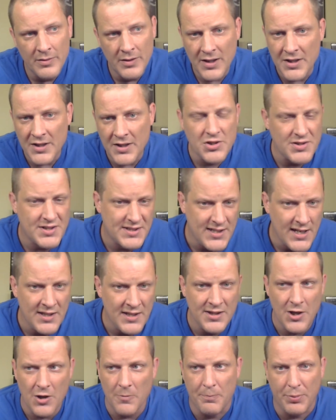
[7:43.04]
Because you're
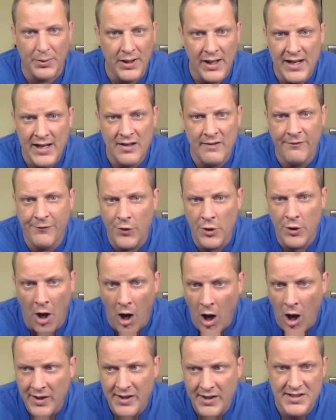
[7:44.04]
sitting there playing for an
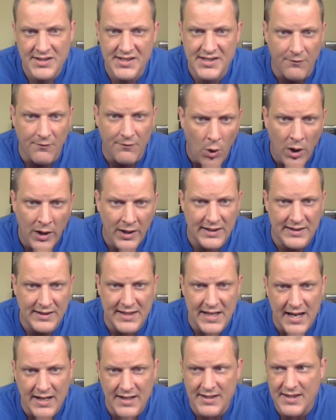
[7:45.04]
audience of one at
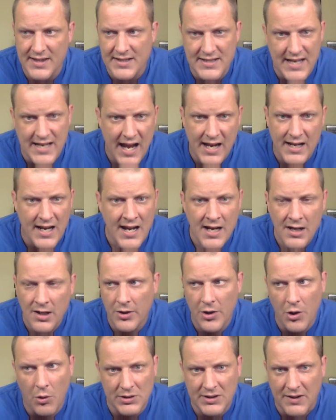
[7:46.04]
the end of the day, and he
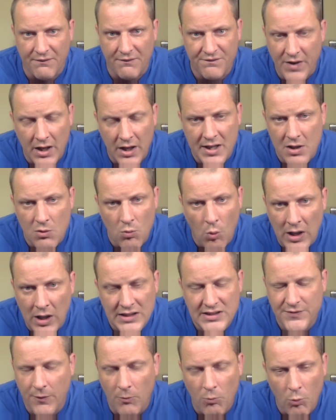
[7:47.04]
don't know what the fuck he
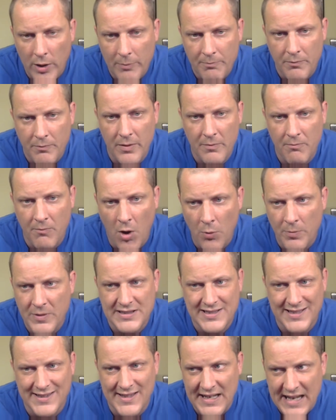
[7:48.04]
wants from one
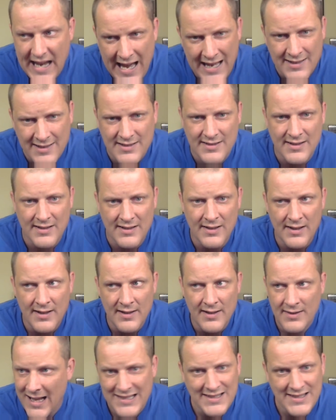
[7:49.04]
moment to the next.
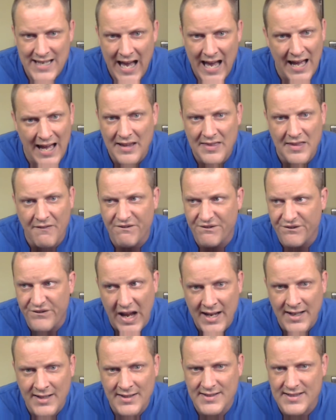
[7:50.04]
That's not on the
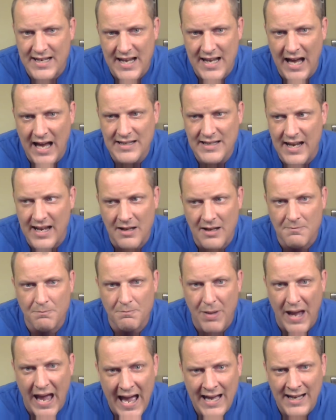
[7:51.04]
fans' goddamn
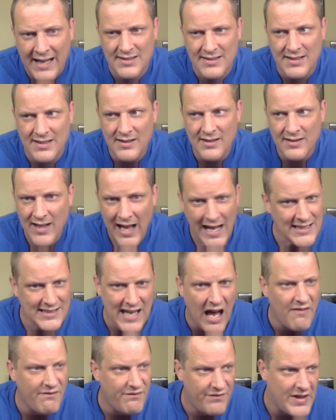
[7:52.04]
backs. That's
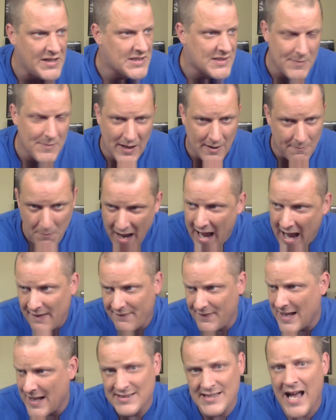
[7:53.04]
on Vince
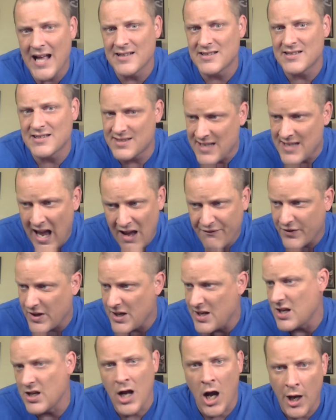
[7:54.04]
McMahon. That's on
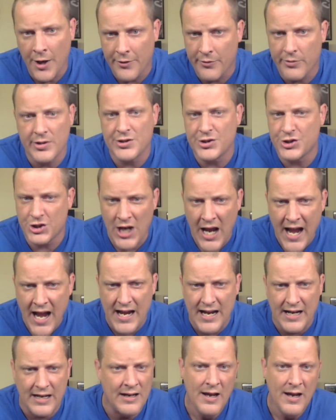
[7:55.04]
Stephanie and Hunter and
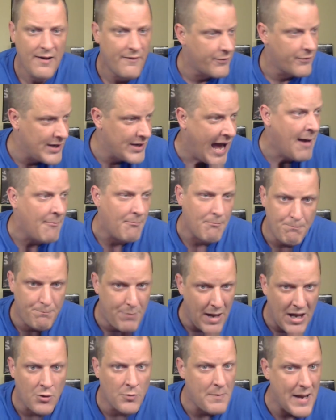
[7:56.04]
Shane for not
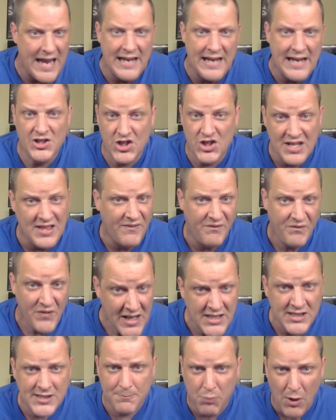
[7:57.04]
better managing the
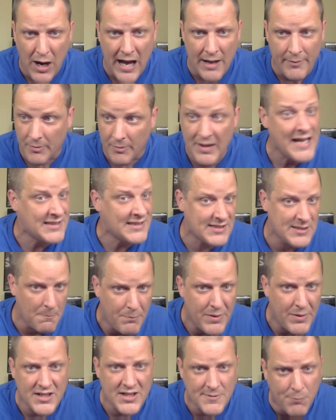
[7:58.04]
Vince problem. That's the
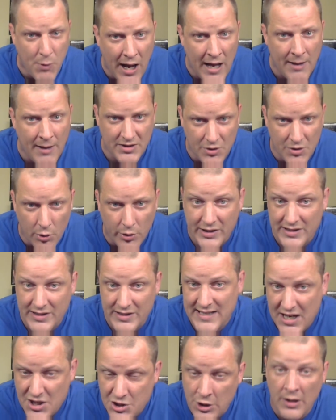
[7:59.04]
biggest problem in the
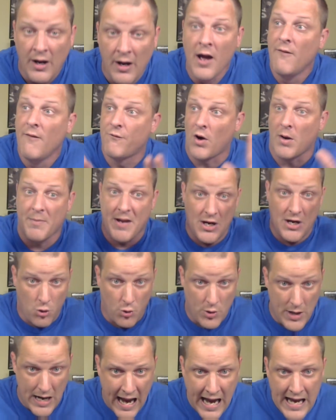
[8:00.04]
organization from a
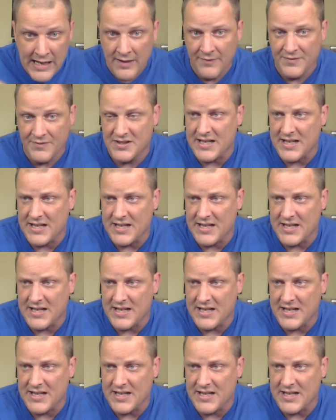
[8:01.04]
creative